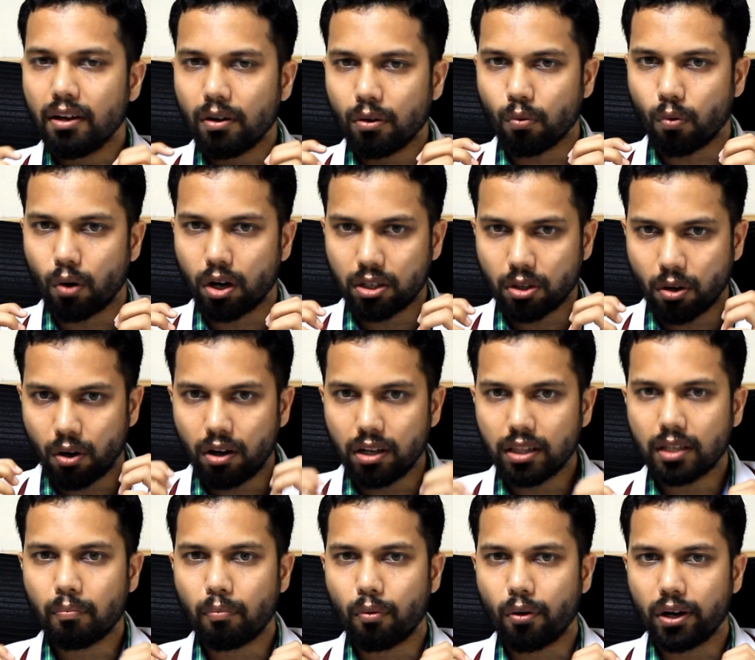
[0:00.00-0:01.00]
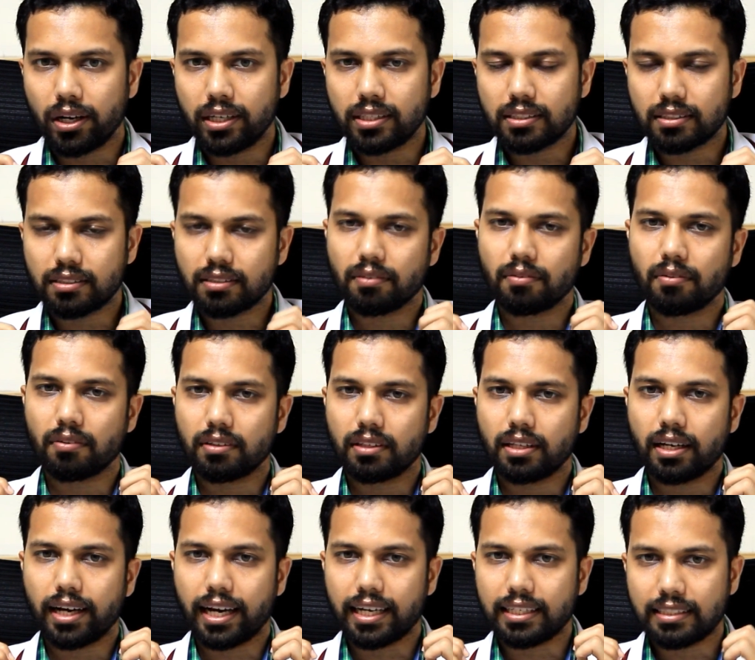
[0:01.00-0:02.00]
what all the points
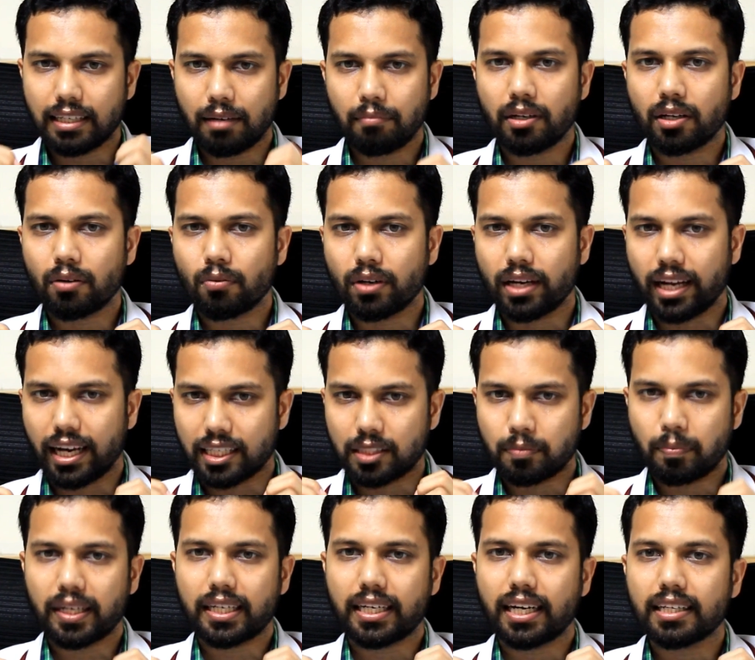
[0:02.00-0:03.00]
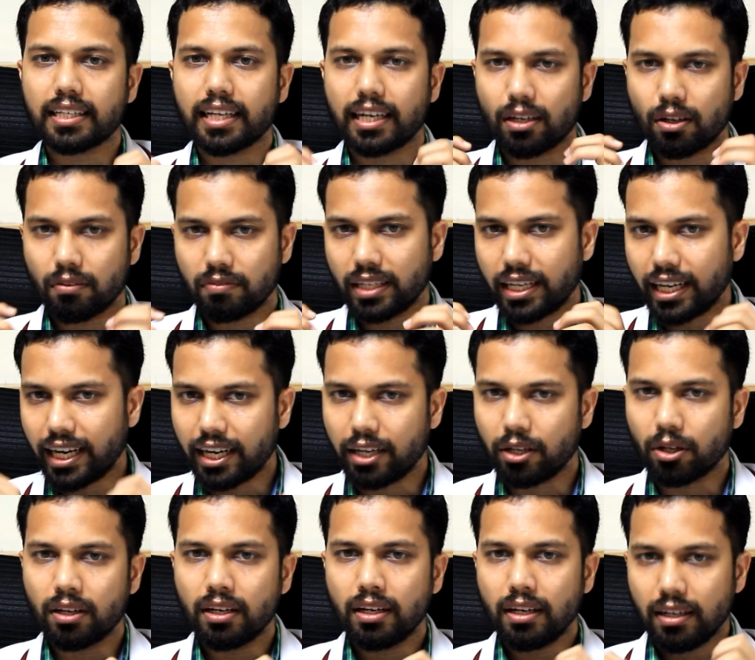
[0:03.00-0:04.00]
the examiner would expect at the end of the day in
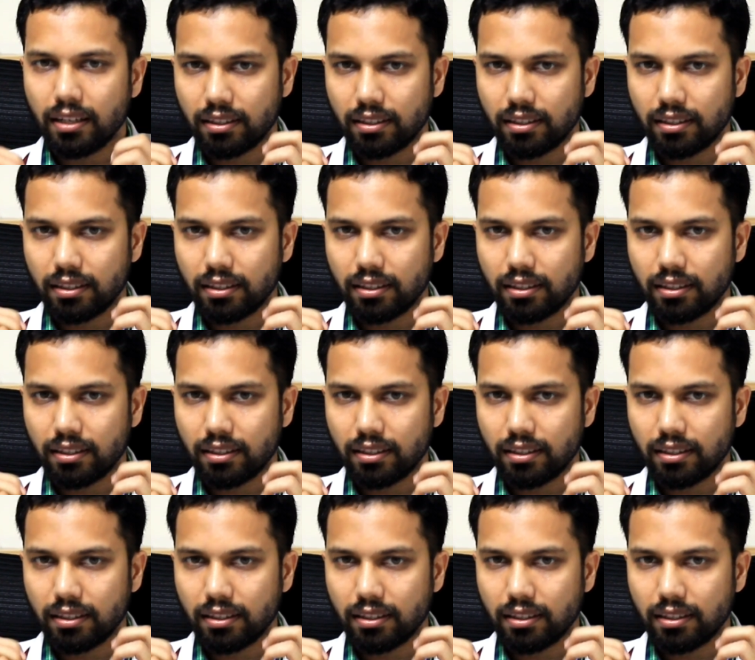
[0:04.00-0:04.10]
your